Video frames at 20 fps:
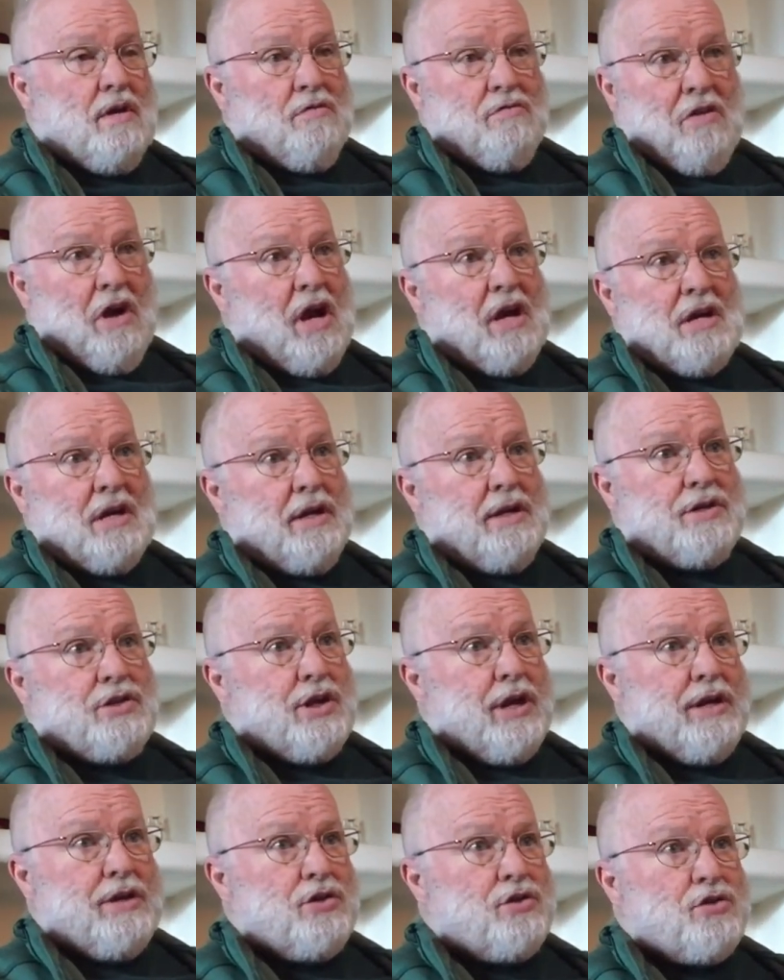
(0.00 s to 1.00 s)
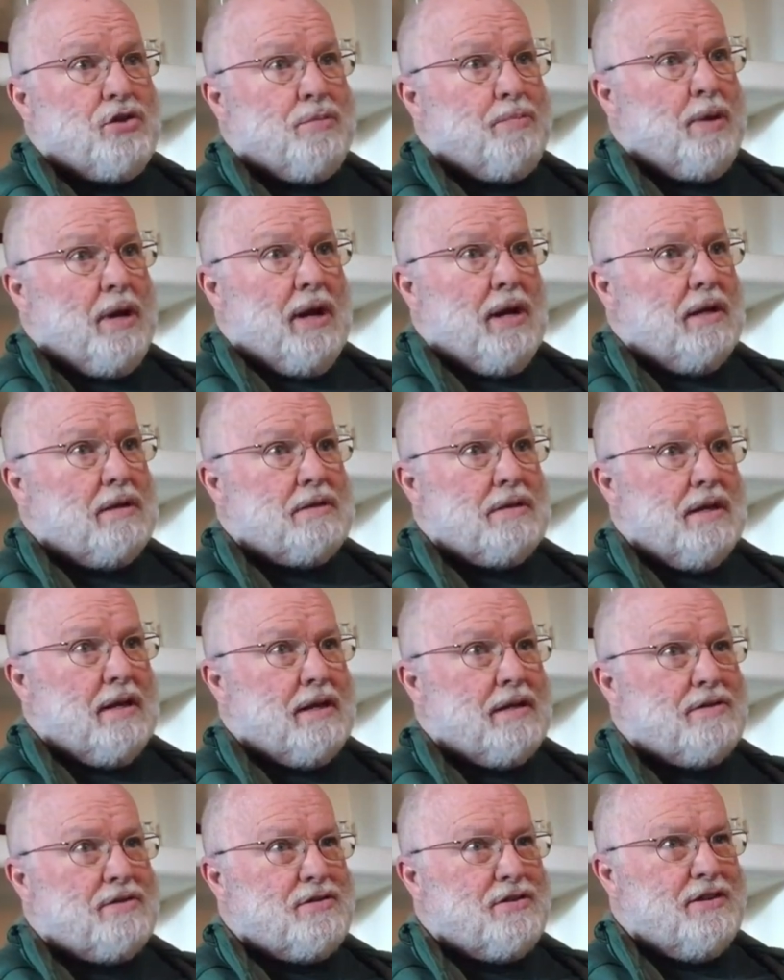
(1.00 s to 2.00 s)
Frankly, it changes your
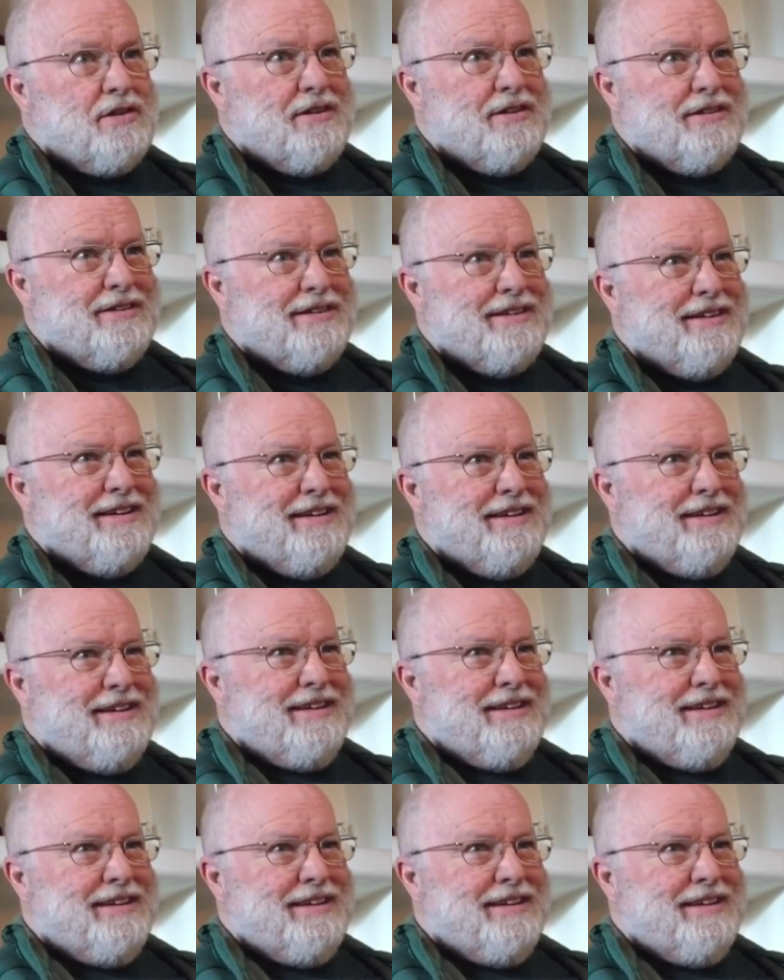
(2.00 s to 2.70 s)
politics. Mm-hmm. You know?